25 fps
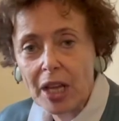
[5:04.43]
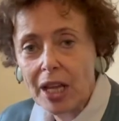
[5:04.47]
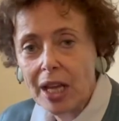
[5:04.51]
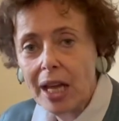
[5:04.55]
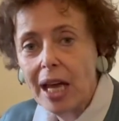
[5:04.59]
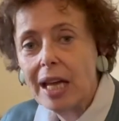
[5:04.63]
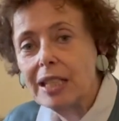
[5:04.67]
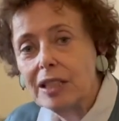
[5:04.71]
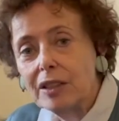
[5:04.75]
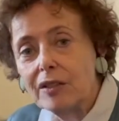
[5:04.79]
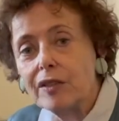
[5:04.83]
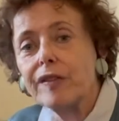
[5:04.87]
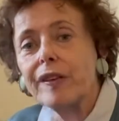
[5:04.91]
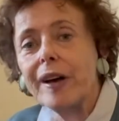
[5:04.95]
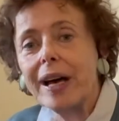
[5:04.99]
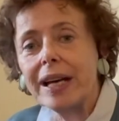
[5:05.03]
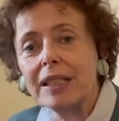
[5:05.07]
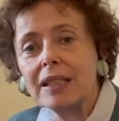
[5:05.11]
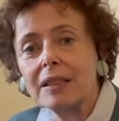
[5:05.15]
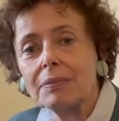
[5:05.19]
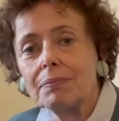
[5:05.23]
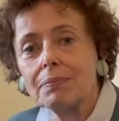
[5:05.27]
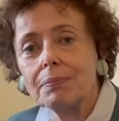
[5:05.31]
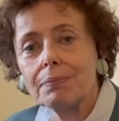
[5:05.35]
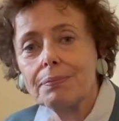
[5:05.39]
And in
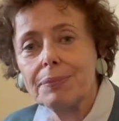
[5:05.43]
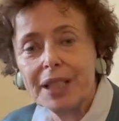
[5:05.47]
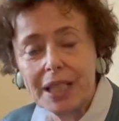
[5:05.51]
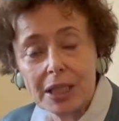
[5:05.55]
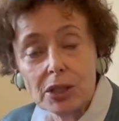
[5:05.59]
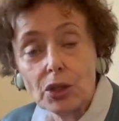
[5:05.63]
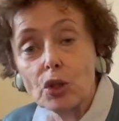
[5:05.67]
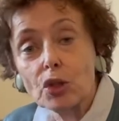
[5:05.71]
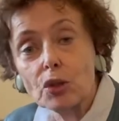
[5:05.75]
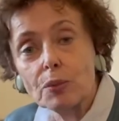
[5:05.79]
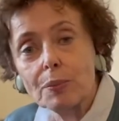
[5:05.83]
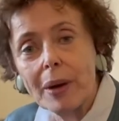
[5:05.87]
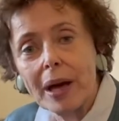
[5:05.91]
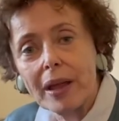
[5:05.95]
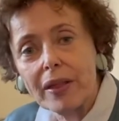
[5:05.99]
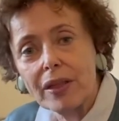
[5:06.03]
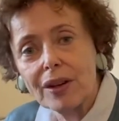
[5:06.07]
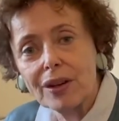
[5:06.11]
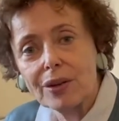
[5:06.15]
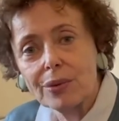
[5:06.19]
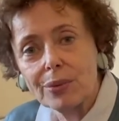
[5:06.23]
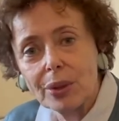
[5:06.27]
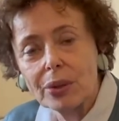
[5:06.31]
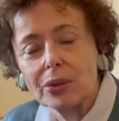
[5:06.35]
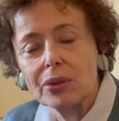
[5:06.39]
fact, Picasso's
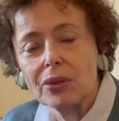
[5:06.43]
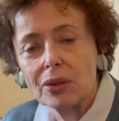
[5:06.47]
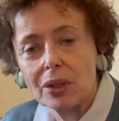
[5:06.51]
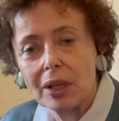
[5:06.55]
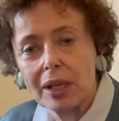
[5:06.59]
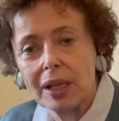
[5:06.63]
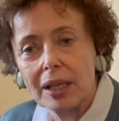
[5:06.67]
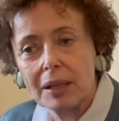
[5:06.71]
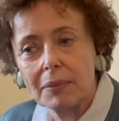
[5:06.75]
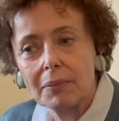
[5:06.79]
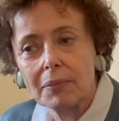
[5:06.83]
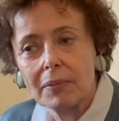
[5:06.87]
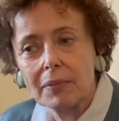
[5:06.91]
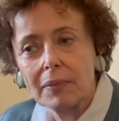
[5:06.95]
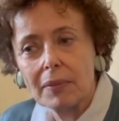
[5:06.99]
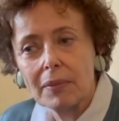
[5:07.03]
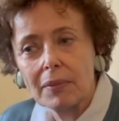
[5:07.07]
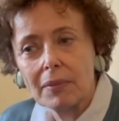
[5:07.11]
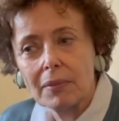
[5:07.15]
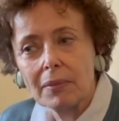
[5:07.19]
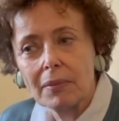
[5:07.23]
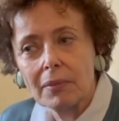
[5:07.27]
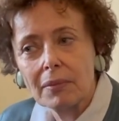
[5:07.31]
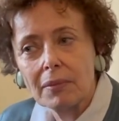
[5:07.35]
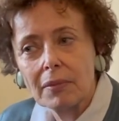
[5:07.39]
mother wrote to him
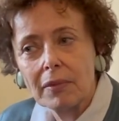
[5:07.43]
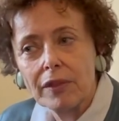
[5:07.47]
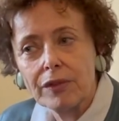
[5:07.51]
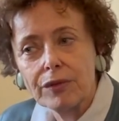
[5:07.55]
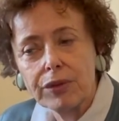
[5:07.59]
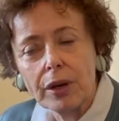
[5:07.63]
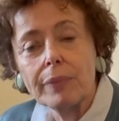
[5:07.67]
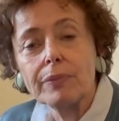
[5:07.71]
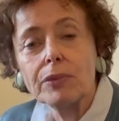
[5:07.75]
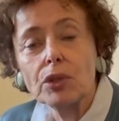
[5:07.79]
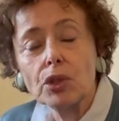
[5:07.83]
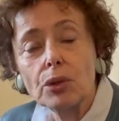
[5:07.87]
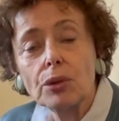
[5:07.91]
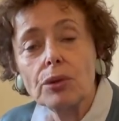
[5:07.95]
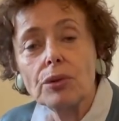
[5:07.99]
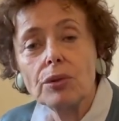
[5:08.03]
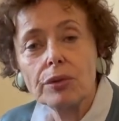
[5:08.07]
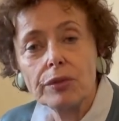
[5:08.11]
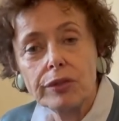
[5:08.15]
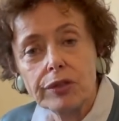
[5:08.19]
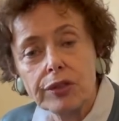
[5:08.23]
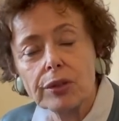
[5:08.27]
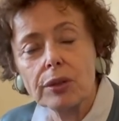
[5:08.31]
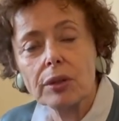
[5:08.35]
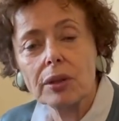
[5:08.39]
from 2 to
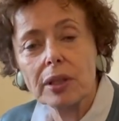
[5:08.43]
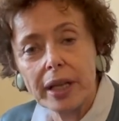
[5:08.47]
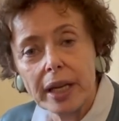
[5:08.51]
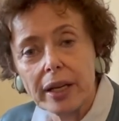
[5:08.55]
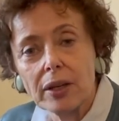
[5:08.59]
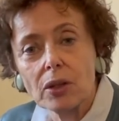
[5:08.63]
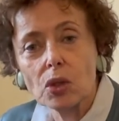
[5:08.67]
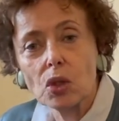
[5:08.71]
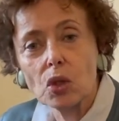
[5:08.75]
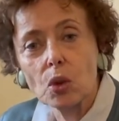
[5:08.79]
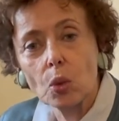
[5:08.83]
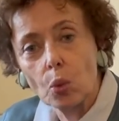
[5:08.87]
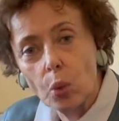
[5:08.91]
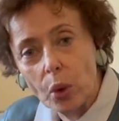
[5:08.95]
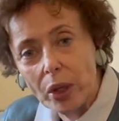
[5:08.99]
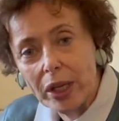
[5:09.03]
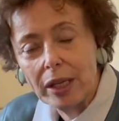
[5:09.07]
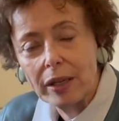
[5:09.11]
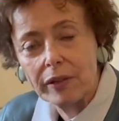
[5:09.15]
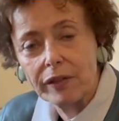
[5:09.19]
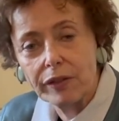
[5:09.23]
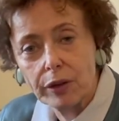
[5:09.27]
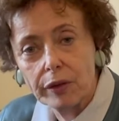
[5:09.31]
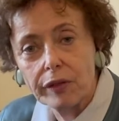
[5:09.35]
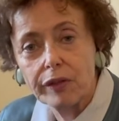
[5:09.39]
4 letters a
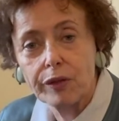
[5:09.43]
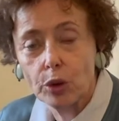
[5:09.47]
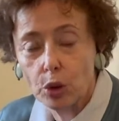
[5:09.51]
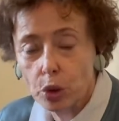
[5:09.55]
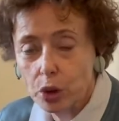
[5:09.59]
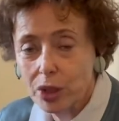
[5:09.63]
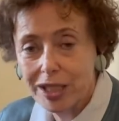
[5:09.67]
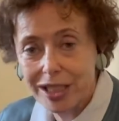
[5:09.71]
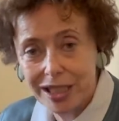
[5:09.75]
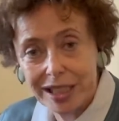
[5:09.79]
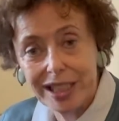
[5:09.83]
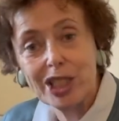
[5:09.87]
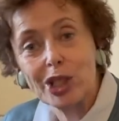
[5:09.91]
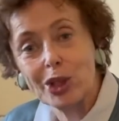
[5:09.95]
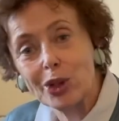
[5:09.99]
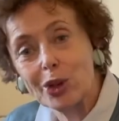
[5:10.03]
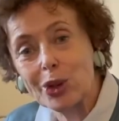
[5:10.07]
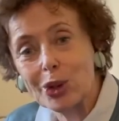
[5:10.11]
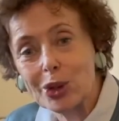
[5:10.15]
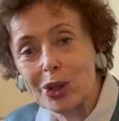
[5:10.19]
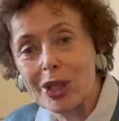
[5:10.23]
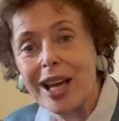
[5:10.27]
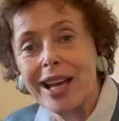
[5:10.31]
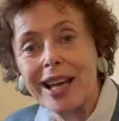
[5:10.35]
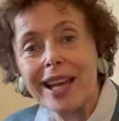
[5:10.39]
week for 40
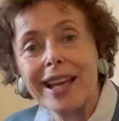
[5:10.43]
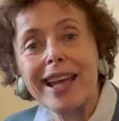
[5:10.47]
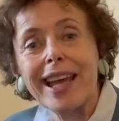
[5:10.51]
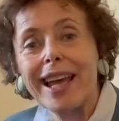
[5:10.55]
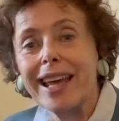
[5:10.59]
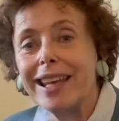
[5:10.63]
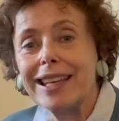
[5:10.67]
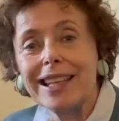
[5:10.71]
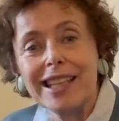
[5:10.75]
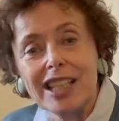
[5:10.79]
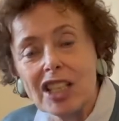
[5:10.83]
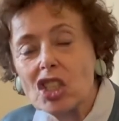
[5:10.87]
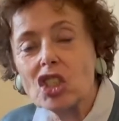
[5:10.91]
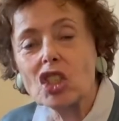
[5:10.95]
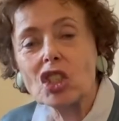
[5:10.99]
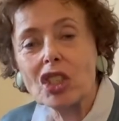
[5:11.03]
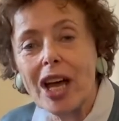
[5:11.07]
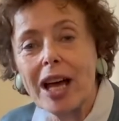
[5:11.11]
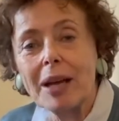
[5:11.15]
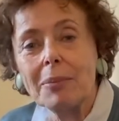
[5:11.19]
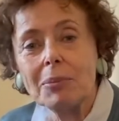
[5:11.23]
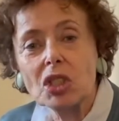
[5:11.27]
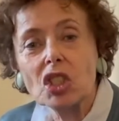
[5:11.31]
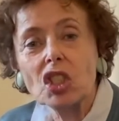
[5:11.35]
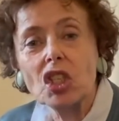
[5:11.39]
years. And each
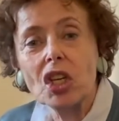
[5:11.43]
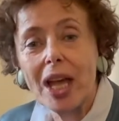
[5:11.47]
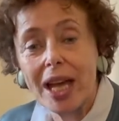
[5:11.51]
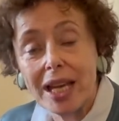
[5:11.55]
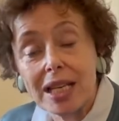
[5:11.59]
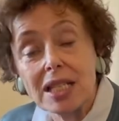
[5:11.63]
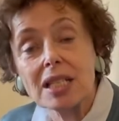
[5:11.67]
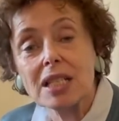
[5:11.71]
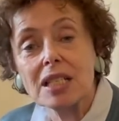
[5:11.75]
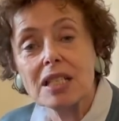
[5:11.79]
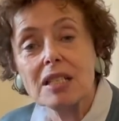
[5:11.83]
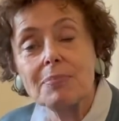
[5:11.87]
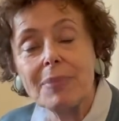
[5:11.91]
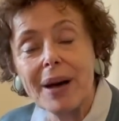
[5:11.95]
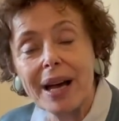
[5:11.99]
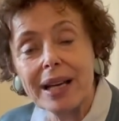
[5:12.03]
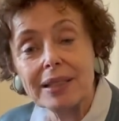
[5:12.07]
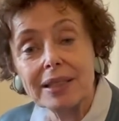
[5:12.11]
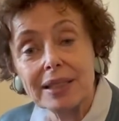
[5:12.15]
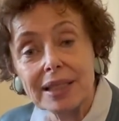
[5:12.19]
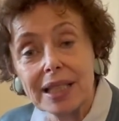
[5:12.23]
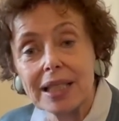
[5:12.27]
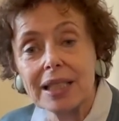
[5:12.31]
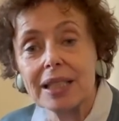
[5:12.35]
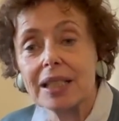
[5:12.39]
time she ended by
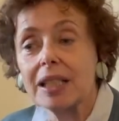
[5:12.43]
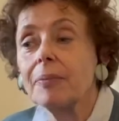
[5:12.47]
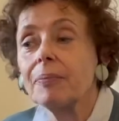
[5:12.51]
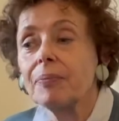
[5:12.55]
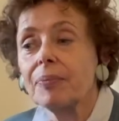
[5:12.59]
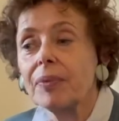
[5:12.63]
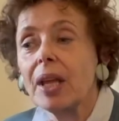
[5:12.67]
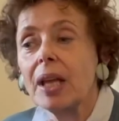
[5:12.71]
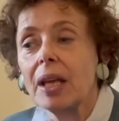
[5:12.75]
saying,